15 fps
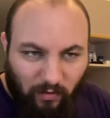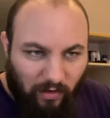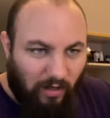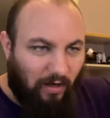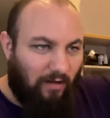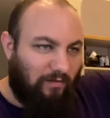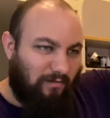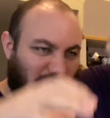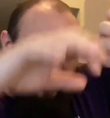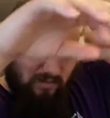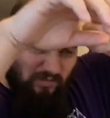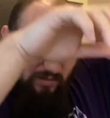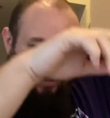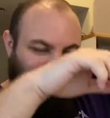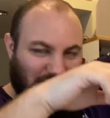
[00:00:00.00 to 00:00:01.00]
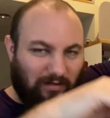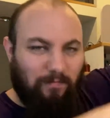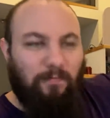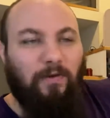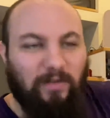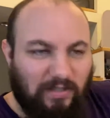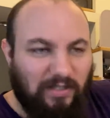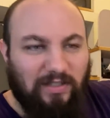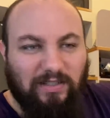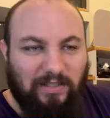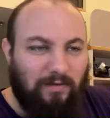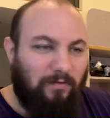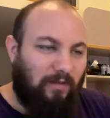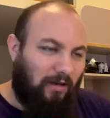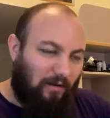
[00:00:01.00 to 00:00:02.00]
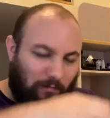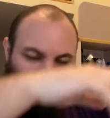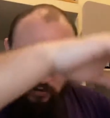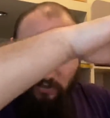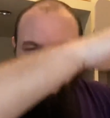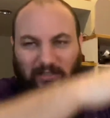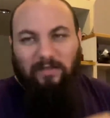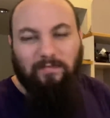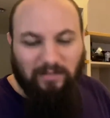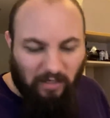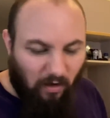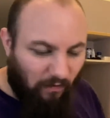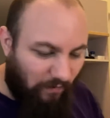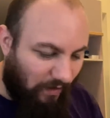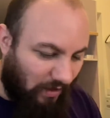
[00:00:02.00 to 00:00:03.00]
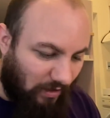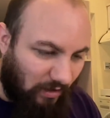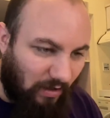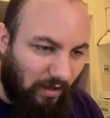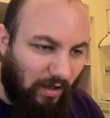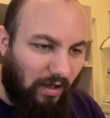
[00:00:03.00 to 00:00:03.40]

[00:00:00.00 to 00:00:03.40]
kind of pushes himself in,